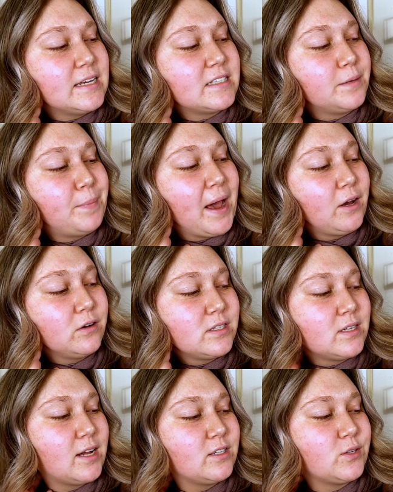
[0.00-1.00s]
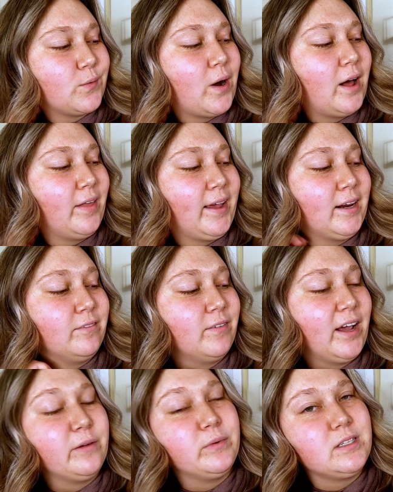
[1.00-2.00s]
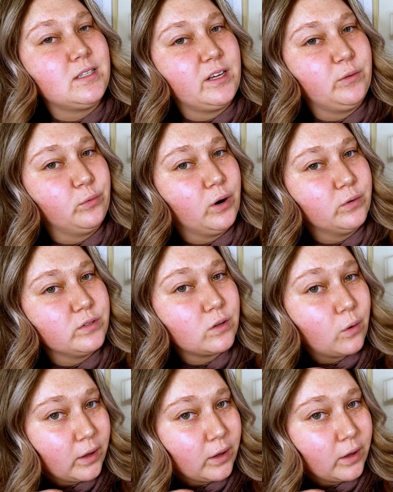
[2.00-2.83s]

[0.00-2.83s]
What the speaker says: is the Biossance Squalane and Vitamin C Rose